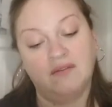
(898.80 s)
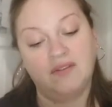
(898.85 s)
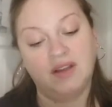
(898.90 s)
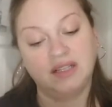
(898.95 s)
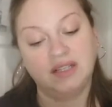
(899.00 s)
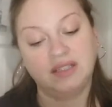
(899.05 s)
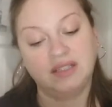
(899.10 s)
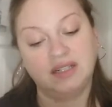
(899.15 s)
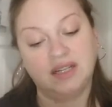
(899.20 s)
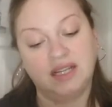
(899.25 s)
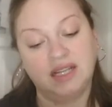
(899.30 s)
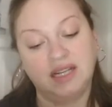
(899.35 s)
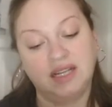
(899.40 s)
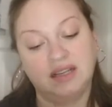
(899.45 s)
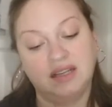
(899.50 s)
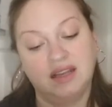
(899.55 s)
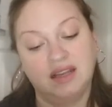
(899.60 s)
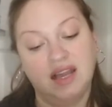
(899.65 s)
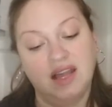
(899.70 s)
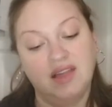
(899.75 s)

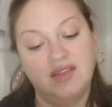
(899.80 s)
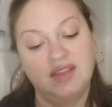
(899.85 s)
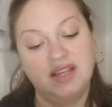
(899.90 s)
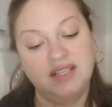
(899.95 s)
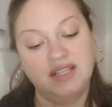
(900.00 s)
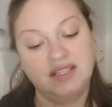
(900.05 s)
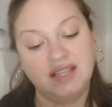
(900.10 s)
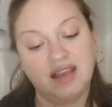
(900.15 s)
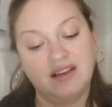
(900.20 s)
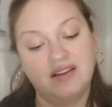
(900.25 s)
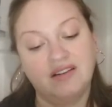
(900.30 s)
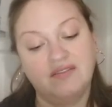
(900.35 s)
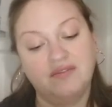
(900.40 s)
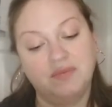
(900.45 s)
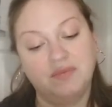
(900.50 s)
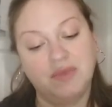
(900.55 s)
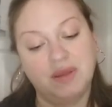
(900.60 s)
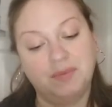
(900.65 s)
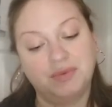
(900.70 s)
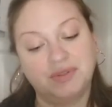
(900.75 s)
Fascinating. These
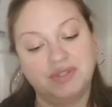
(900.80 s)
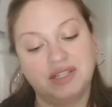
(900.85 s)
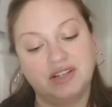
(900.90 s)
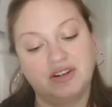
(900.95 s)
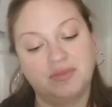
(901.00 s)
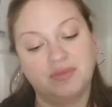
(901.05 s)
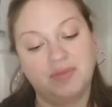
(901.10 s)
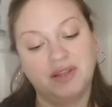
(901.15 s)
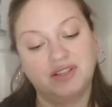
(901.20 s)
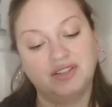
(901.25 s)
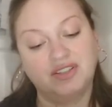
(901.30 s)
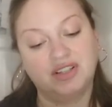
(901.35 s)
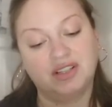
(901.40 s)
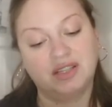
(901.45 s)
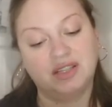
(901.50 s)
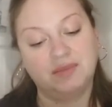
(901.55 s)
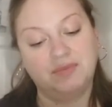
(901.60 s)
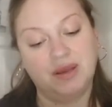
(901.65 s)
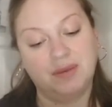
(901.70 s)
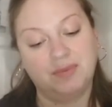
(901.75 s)
have maple syrup and
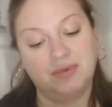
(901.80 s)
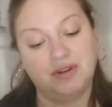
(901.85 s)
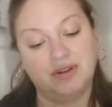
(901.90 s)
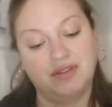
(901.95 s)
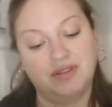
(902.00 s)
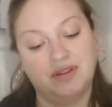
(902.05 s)
chili pepper